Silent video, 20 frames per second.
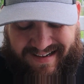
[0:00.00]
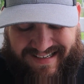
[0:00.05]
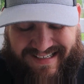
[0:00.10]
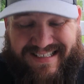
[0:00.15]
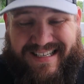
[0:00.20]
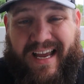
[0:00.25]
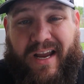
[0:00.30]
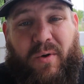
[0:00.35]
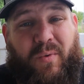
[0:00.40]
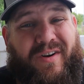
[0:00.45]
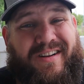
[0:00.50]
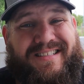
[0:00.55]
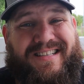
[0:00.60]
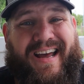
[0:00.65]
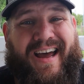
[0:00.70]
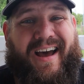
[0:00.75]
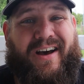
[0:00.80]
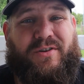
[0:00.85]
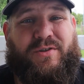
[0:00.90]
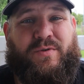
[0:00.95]
Second one is a
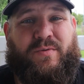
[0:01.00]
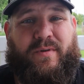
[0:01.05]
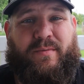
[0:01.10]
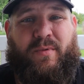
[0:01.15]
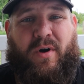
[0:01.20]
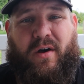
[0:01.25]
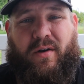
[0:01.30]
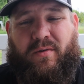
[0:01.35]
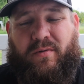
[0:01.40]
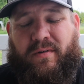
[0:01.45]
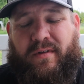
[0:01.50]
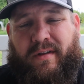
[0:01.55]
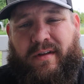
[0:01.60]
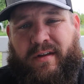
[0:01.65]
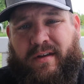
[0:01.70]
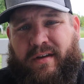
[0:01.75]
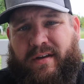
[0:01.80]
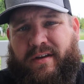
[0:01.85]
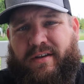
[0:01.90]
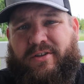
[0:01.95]
house remodel.
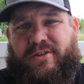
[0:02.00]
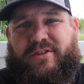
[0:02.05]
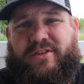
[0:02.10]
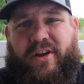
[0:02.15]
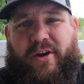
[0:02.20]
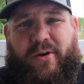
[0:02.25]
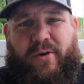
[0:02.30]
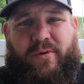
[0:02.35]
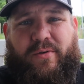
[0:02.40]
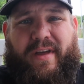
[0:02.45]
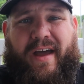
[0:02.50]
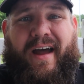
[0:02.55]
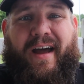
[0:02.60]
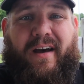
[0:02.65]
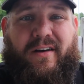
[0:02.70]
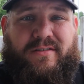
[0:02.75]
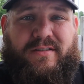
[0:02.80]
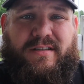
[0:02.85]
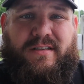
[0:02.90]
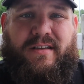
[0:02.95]
So the
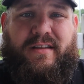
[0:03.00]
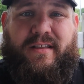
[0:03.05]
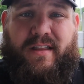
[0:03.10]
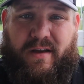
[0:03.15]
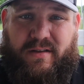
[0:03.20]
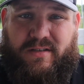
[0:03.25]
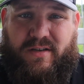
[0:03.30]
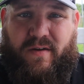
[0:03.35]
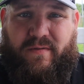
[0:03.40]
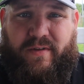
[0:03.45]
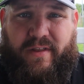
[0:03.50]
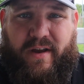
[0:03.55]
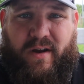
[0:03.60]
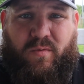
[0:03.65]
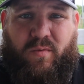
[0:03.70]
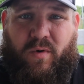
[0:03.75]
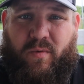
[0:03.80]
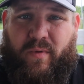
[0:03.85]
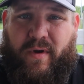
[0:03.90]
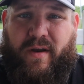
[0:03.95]
house that's over
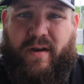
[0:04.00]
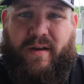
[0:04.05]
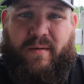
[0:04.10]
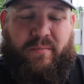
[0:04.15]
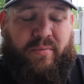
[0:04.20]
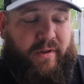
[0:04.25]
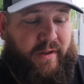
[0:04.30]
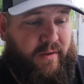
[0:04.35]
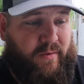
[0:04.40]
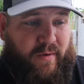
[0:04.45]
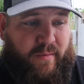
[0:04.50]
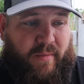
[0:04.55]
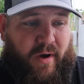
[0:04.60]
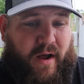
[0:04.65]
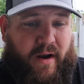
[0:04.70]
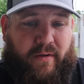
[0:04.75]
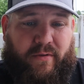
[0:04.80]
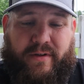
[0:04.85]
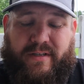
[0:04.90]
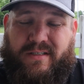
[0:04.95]
there, we're completely
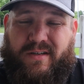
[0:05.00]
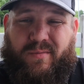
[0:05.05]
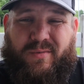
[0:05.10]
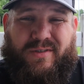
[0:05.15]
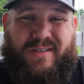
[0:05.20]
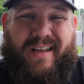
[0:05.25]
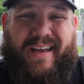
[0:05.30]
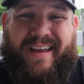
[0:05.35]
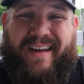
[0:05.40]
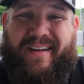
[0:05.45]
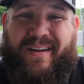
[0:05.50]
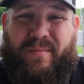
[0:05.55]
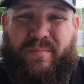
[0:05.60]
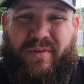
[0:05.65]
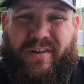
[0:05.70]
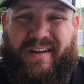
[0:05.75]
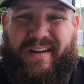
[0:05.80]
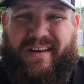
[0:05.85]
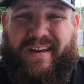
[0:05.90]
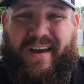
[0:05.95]
remodeling. It's almost like a
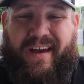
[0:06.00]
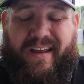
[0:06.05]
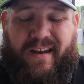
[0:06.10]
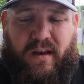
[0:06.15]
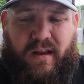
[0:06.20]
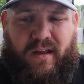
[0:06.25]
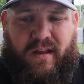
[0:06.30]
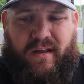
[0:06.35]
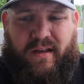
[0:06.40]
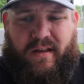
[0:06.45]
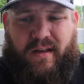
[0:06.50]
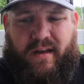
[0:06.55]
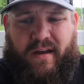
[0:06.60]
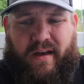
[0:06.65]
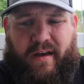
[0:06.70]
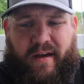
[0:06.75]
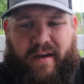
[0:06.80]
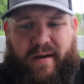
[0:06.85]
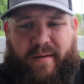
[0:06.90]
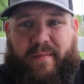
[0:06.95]
complete gut.
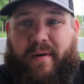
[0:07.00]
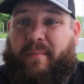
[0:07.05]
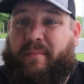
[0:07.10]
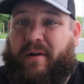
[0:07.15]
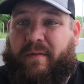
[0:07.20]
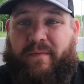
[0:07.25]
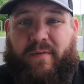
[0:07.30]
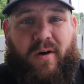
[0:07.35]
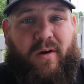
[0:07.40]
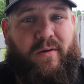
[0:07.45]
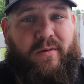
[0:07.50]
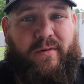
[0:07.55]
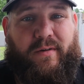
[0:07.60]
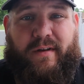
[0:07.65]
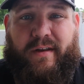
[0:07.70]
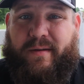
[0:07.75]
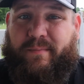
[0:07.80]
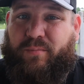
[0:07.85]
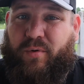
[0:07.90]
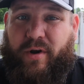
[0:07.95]
I'm gonna
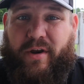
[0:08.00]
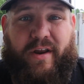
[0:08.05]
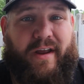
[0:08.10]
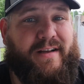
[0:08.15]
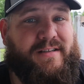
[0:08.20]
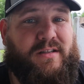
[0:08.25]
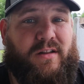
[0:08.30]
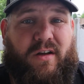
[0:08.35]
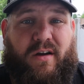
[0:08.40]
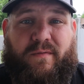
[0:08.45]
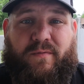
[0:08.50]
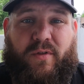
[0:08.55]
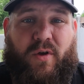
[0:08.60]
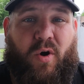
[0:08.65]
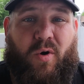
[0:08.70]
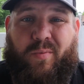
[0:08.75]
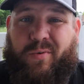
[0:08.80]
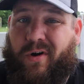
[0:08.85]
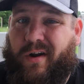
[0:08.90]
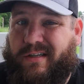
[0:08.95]
bring you guys along for the
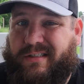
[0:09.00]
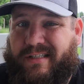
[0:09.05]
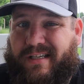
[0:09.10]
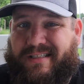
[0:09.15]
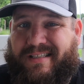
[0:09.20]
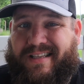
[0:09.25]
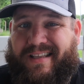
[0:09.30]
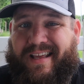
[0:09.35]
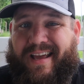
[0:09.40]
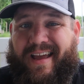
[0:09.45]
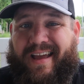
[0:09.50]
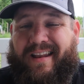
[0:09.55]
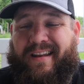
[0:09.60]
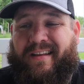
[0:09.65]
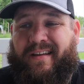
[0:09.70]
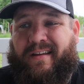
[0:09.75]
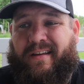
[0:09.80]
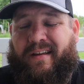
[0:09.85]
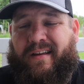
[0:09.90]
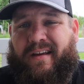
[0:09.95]
whole process of that.
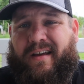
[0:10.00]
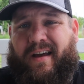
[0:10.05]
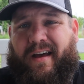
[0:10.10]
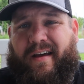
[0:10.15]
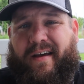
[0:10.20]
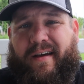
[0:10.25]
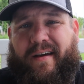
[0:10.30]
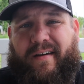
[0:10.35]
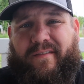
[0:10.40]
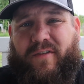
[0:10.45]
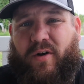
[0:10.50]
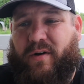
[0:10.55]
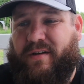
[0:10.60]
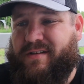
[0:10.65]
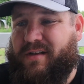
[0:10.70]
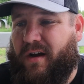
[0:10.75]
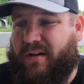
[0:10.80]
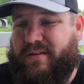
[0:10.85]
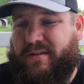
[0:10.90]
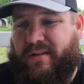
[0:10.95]
I've already
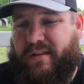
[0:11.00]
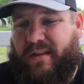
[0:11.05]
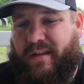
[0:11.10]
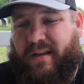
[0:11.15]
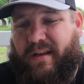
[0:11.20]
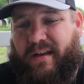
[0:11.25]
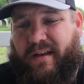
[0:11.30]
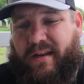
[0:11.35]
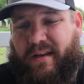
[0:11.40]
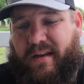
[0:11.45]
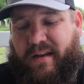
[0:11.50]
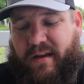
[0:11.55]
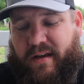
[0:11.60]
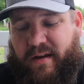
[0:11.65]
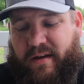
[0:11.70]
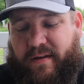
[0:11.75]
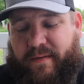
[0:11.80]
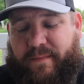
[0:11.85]
talked to the